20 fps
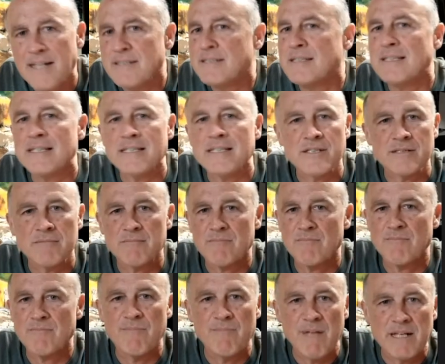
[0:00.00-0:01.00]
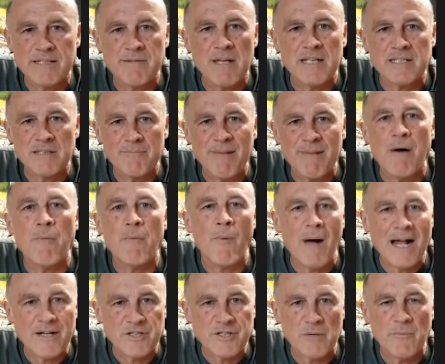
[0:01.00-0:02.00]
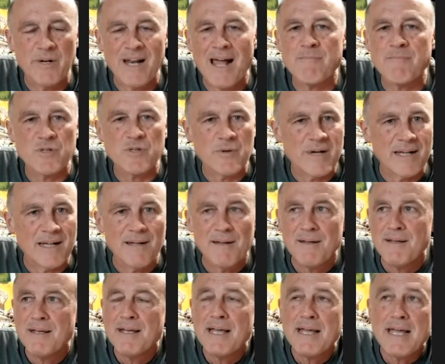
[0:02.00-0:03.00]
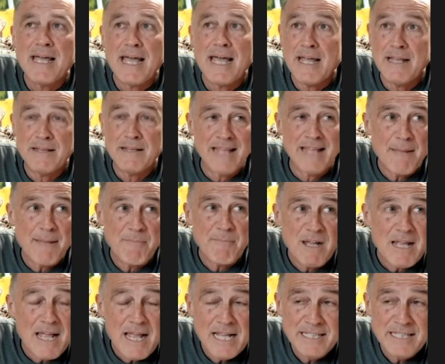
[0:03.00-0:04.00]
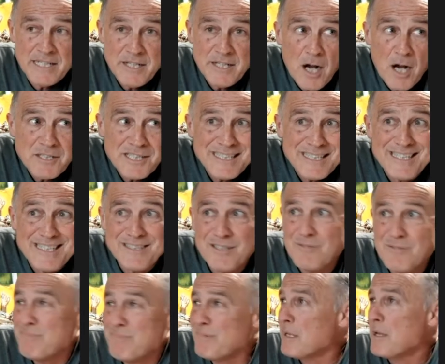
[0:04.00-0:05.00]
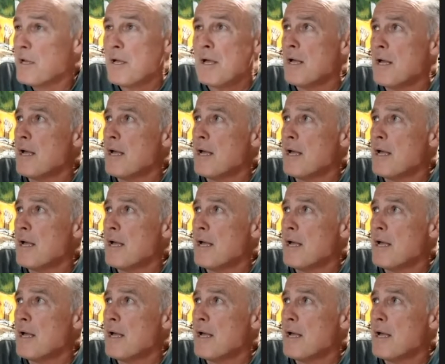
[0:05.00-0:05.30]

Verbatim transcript: constantly just it's it's about watching what I'm doing. That might is it narcissism?